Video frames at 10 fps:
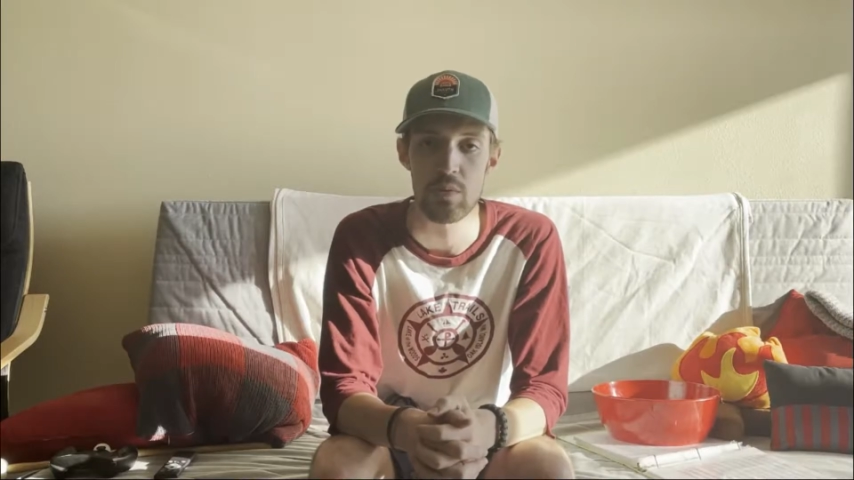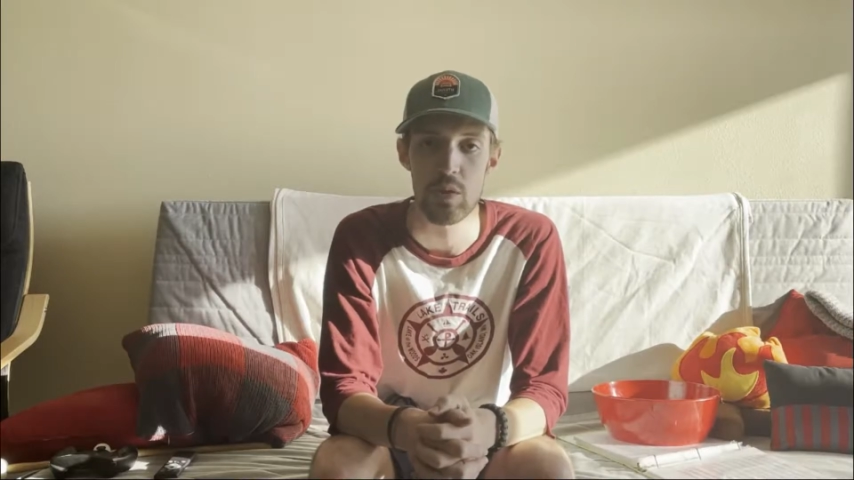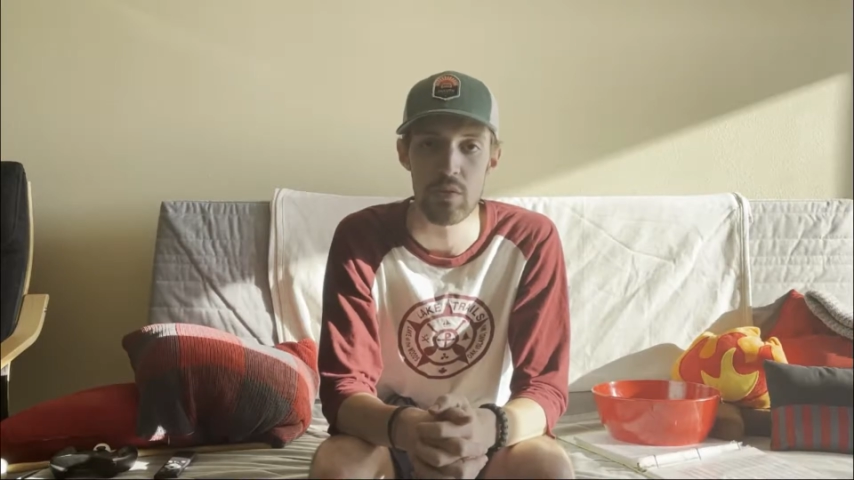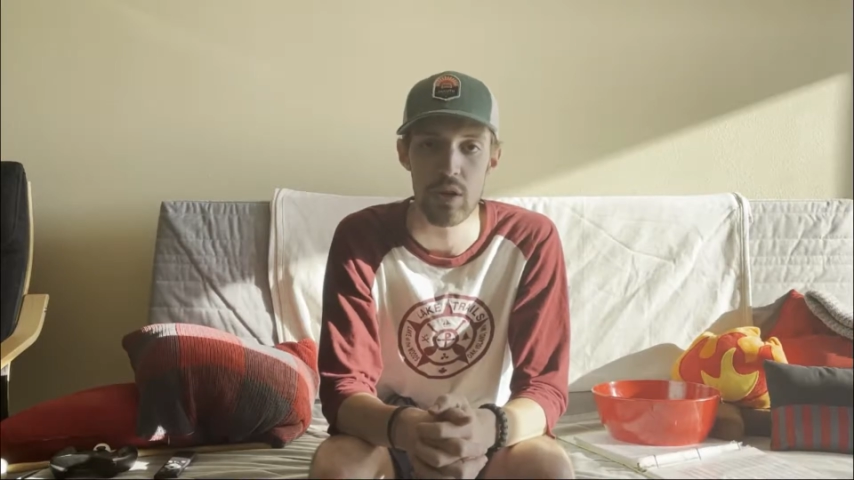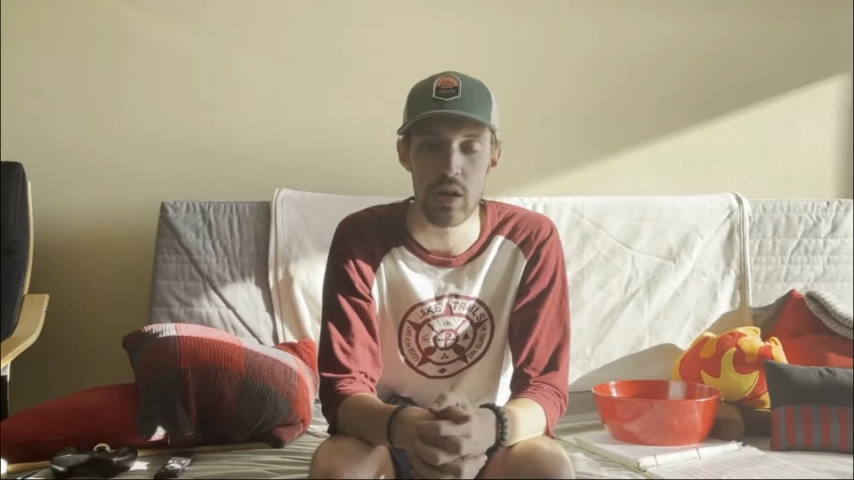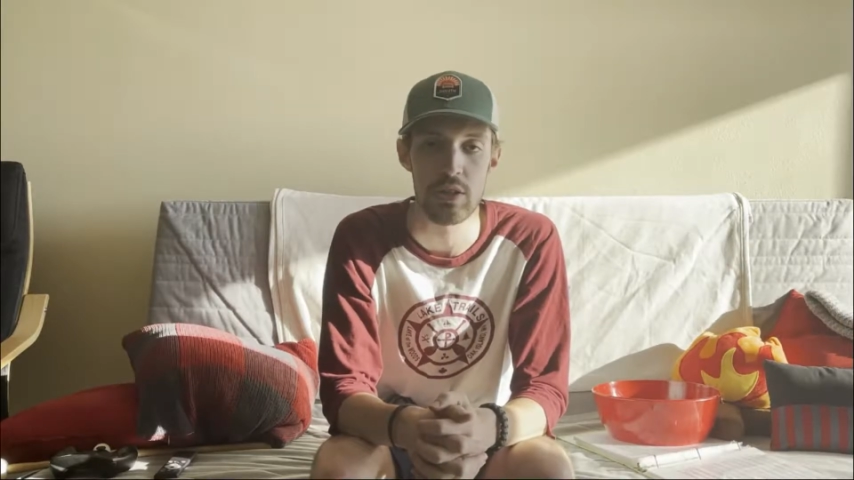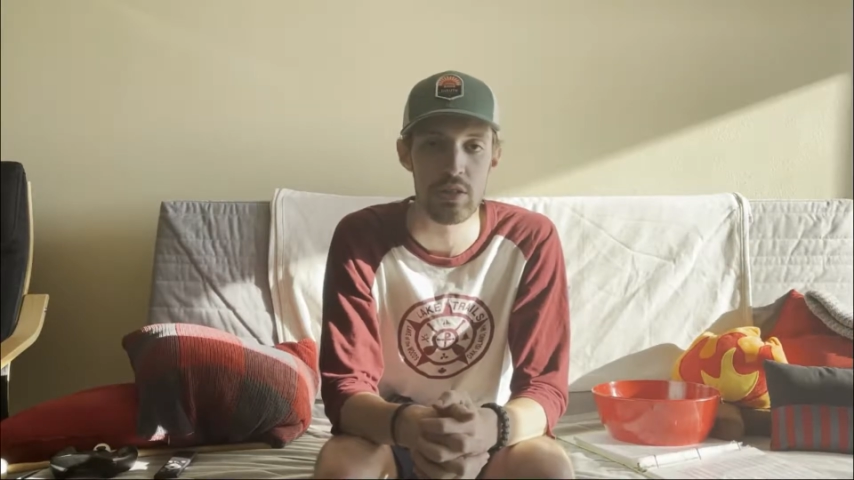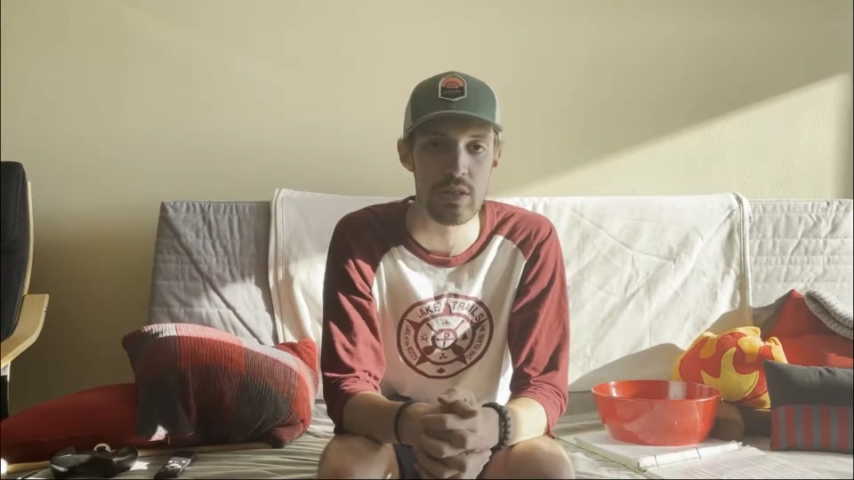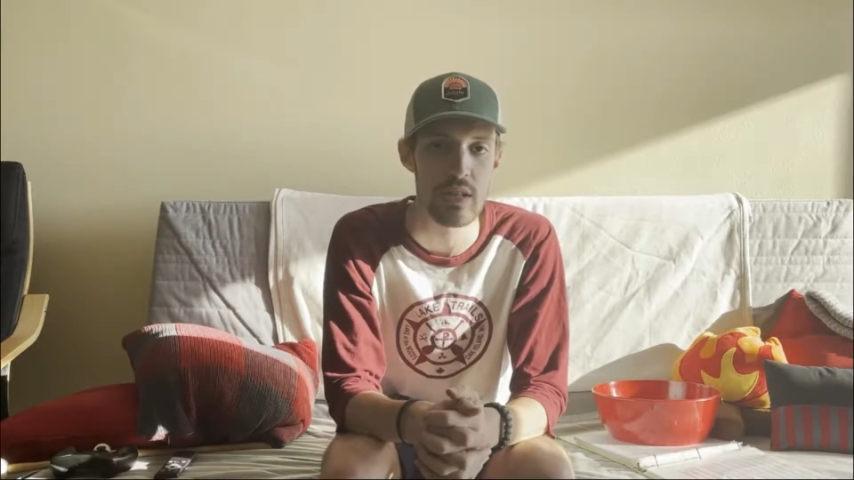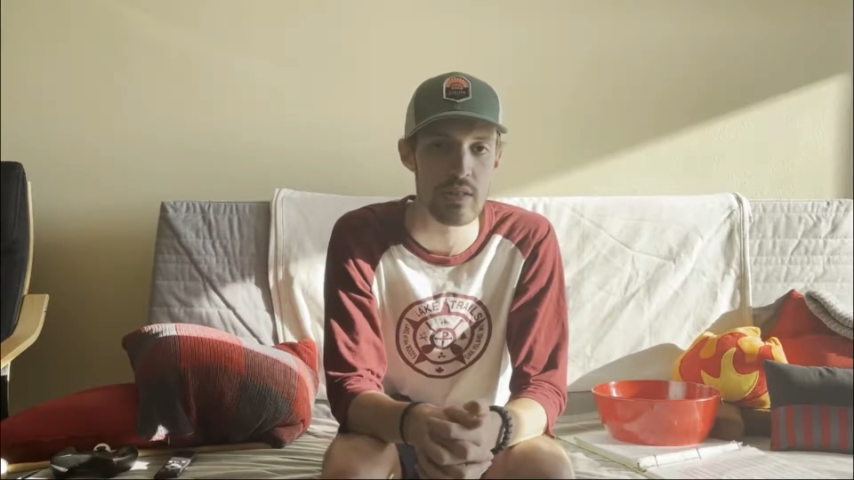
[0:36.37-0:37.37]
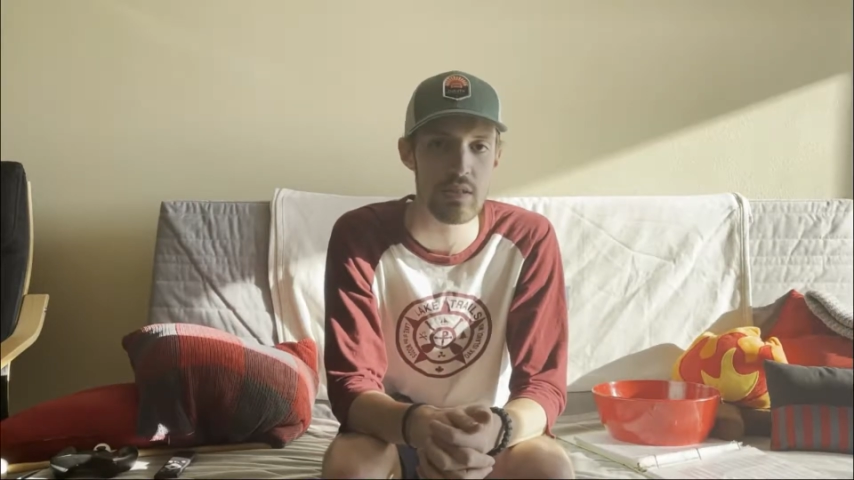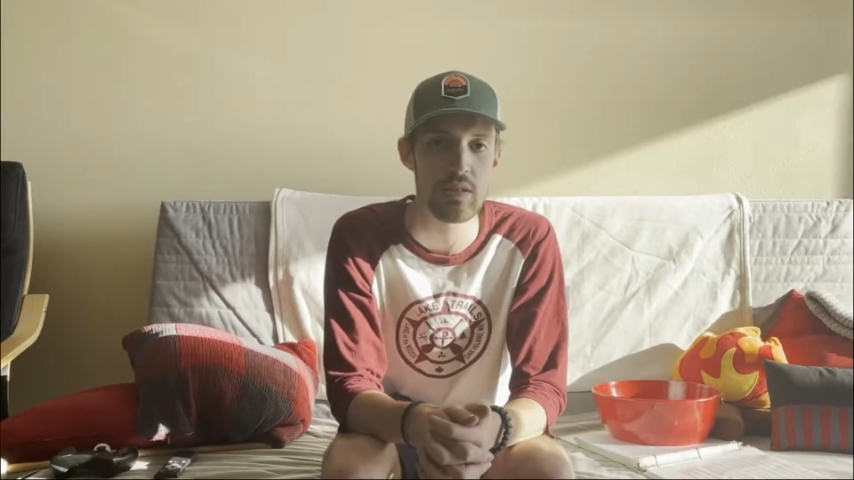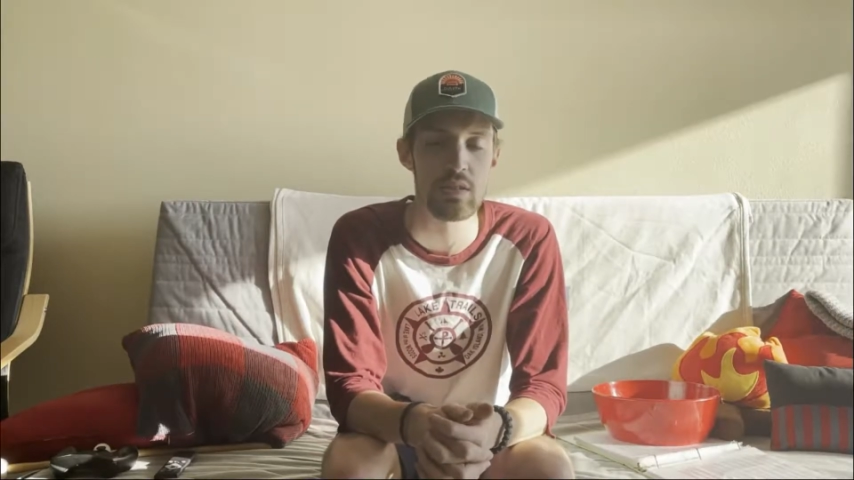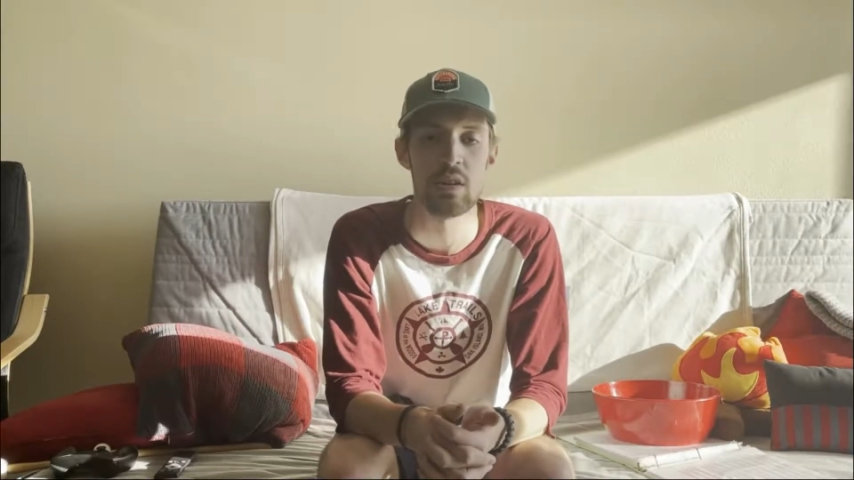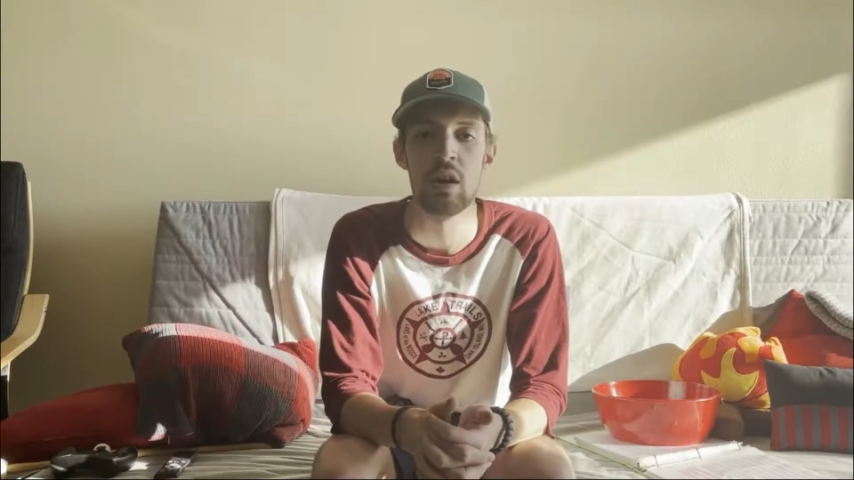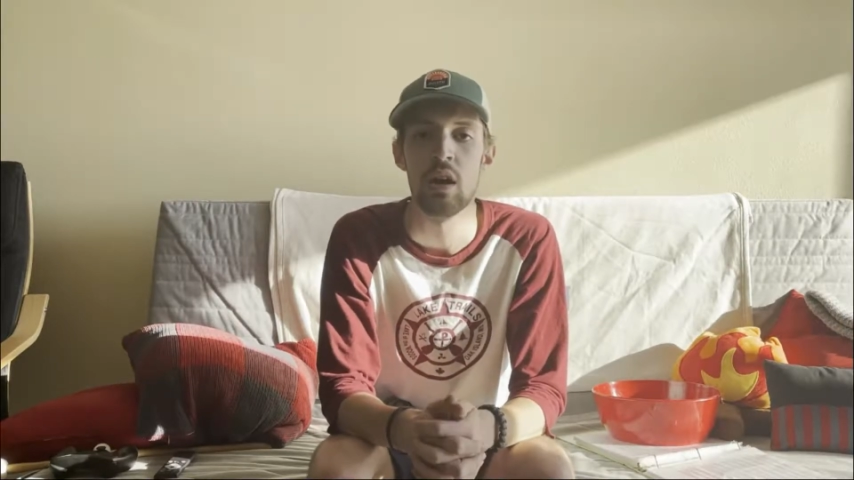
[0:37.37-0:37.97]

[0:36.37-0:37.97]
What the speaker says: one of our exercises